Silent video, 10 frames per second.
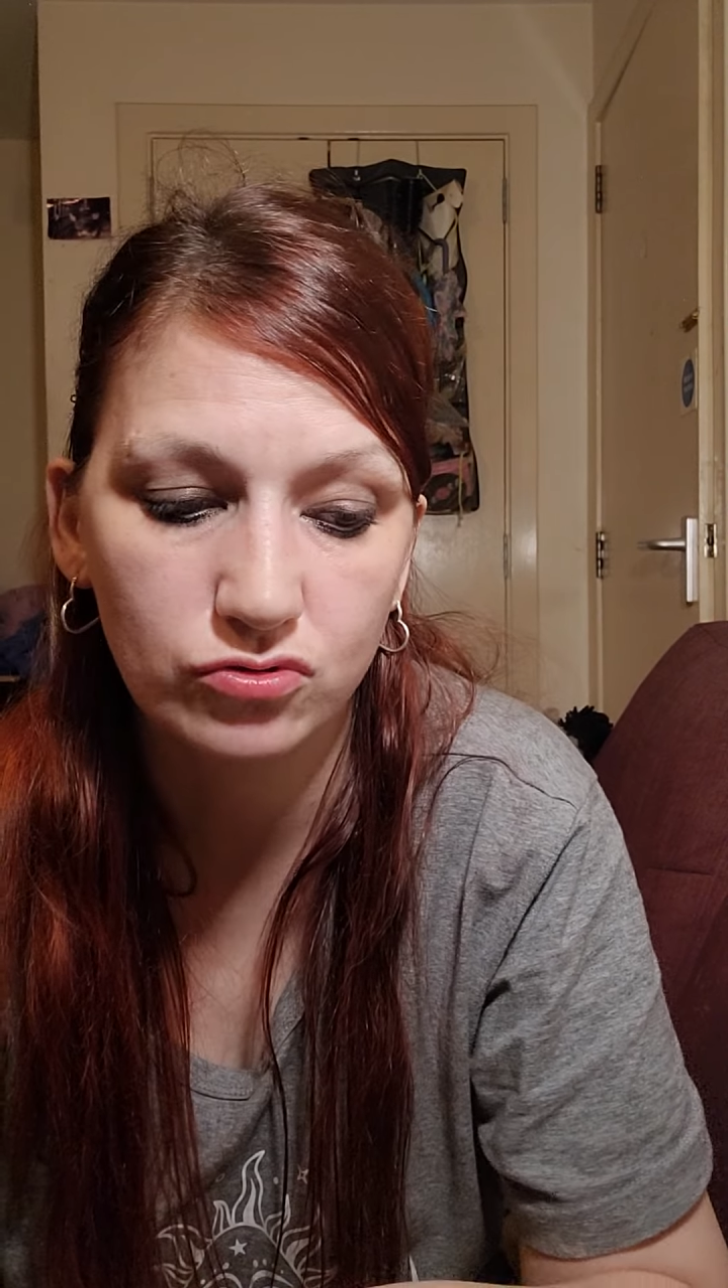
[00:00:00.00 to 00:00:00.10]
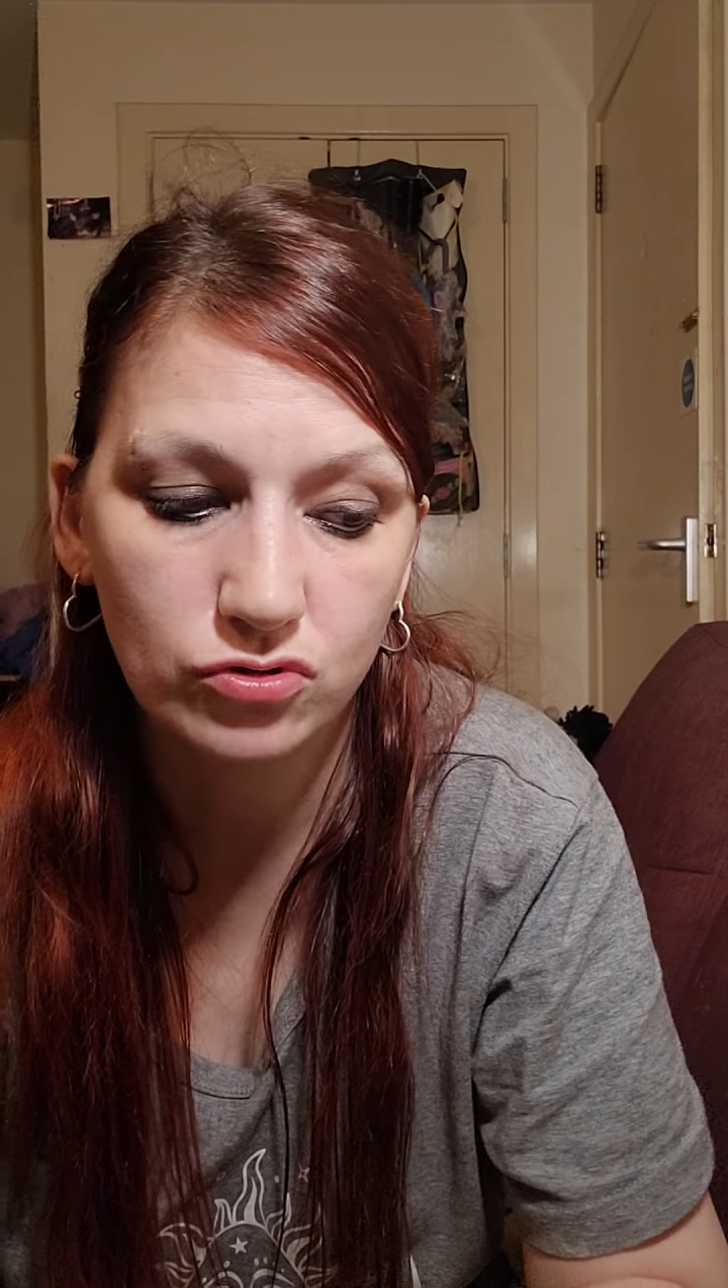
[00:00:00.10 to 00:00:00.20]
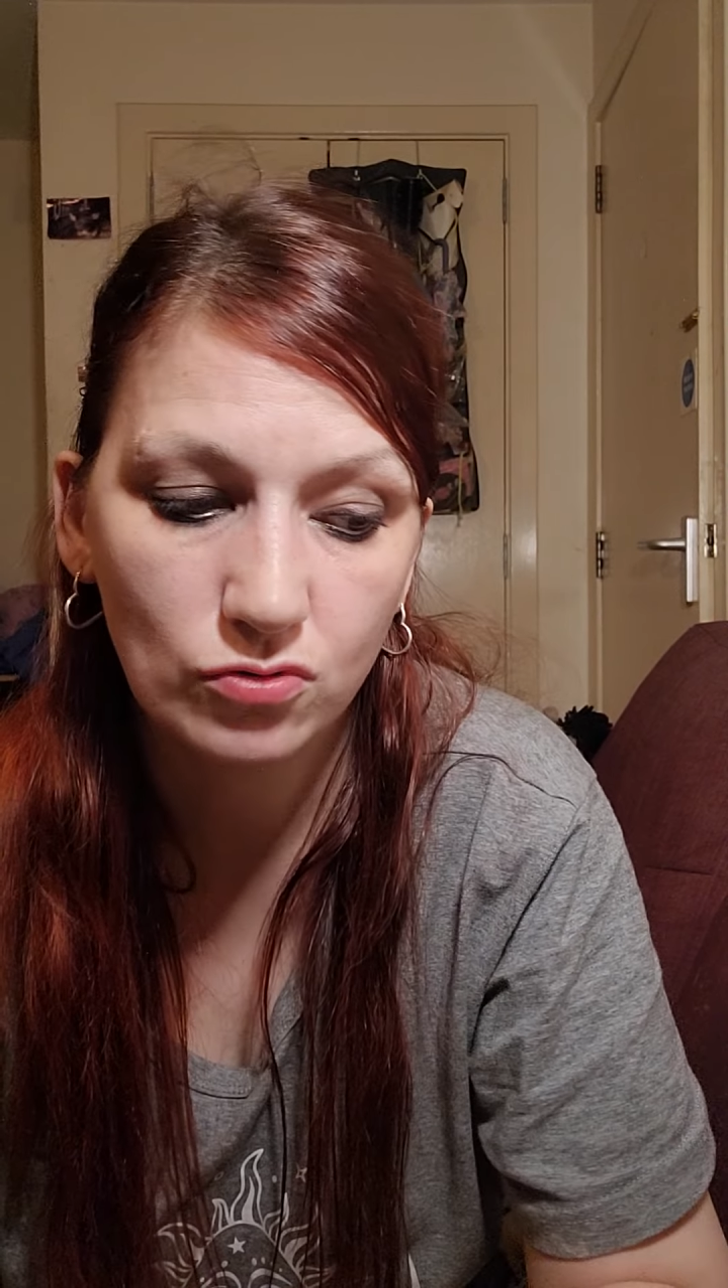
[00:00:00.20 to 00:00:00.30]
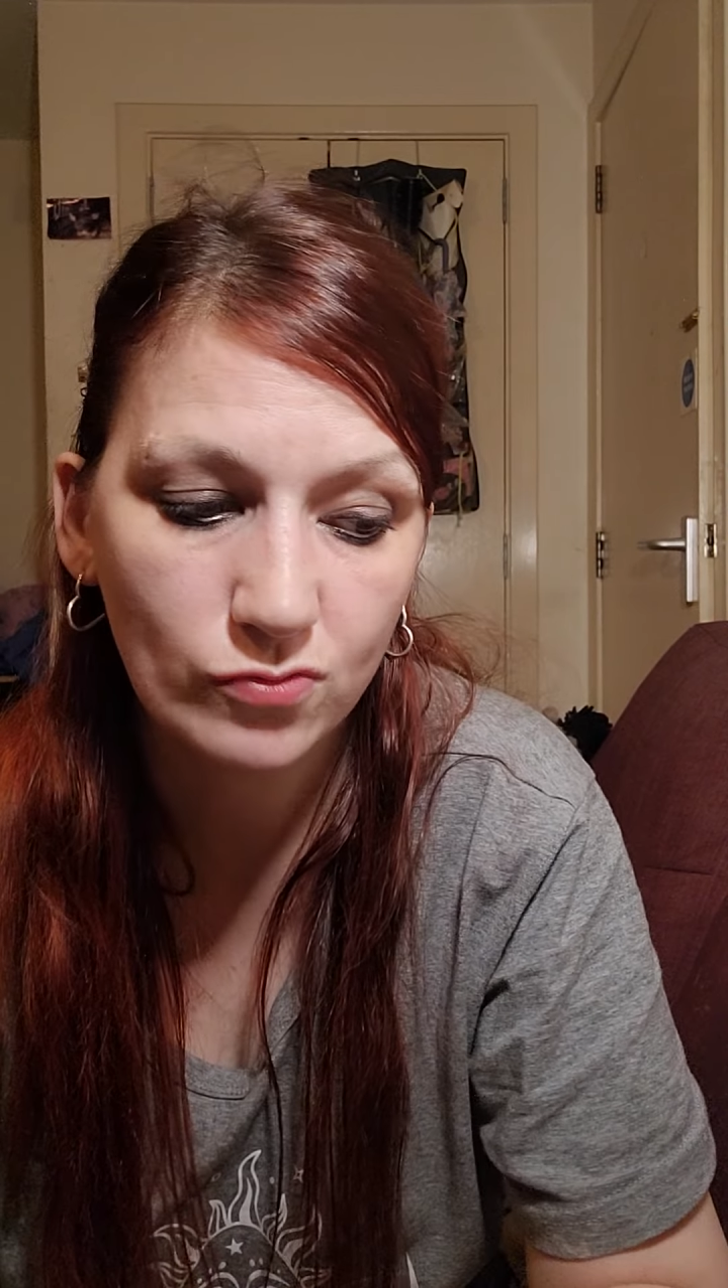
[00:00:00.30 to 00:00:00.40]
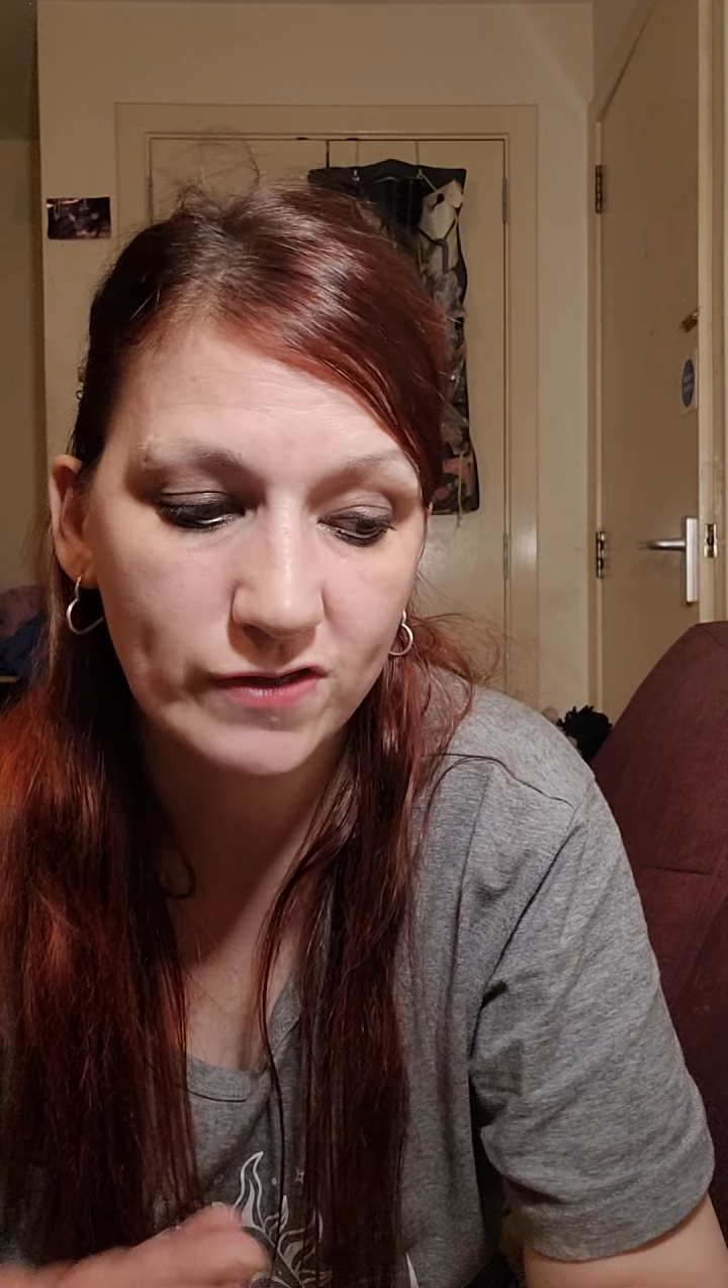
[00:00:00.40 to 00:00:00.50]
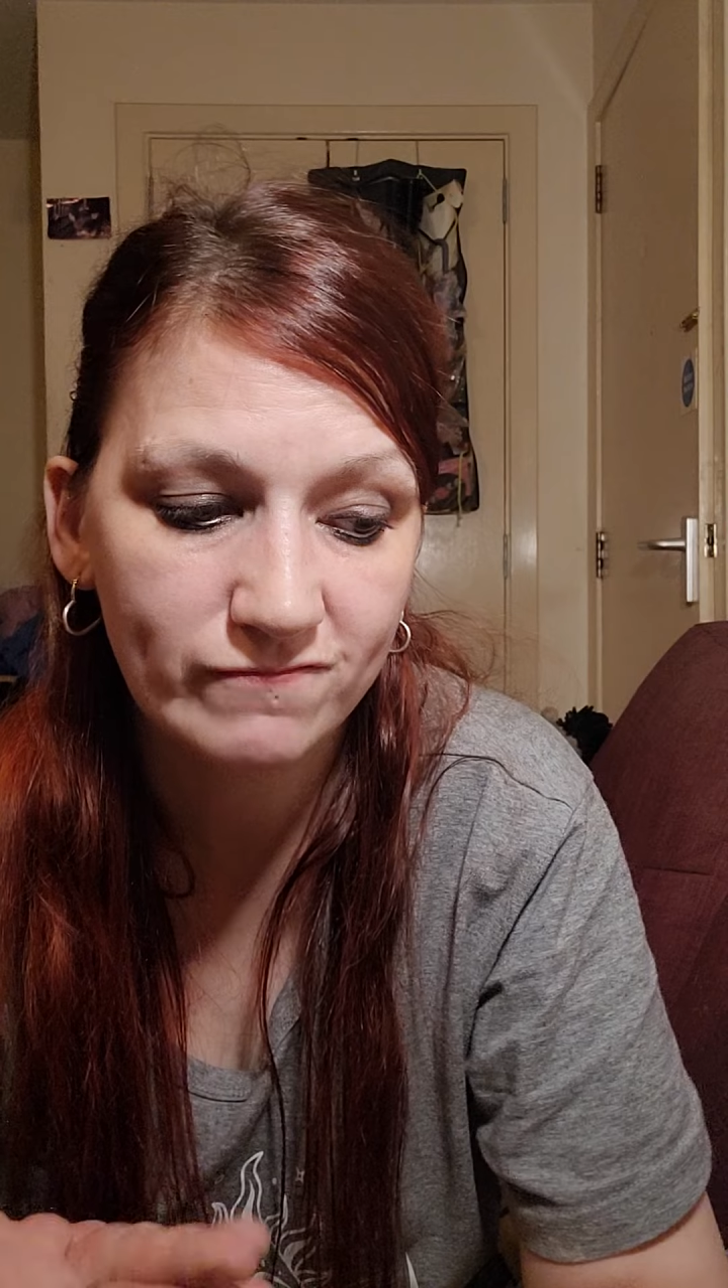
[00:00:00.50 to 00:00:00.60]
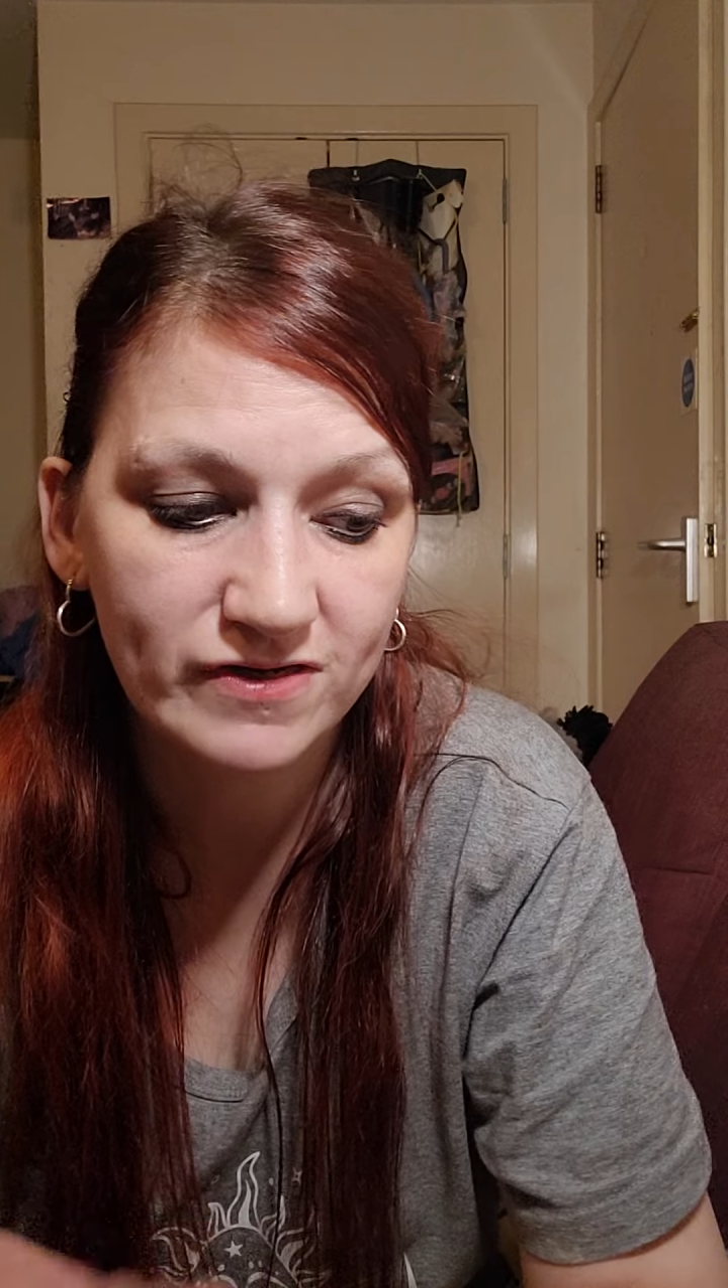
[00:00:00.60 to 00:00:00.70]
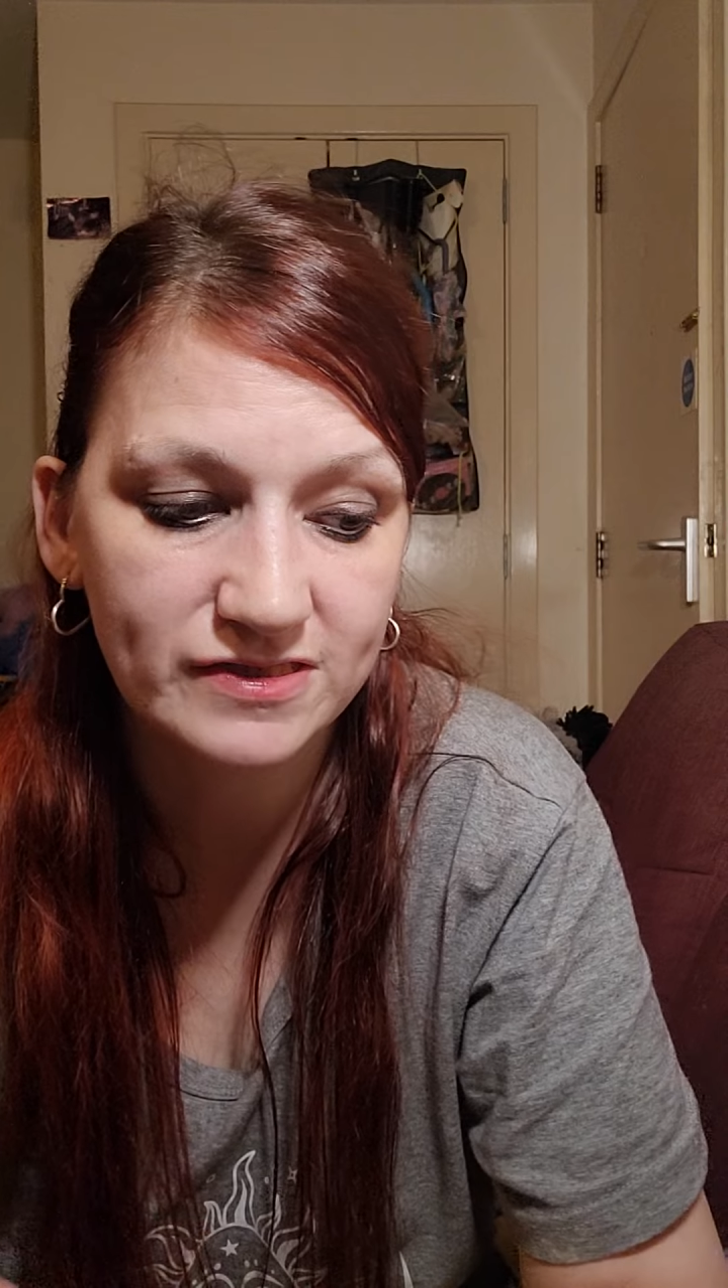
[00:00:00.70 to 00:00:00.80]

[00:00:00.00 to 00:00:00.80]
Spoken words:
doing whatever it